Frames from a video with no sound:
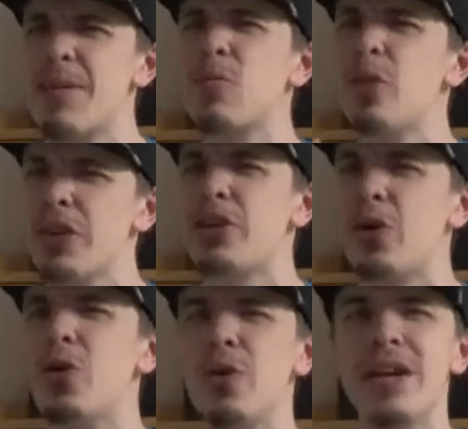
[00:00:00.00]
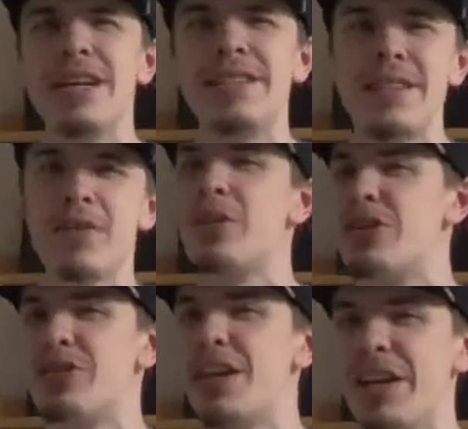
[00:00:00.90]
them really cool, and they were
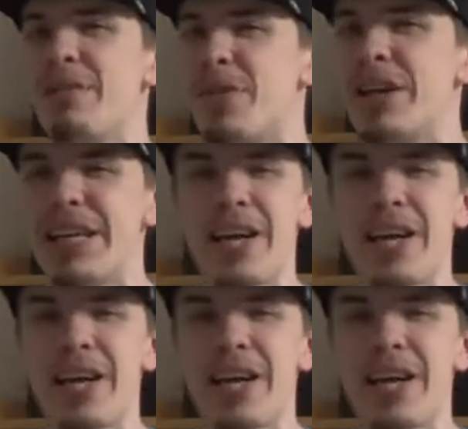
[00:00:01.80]
interesting and funny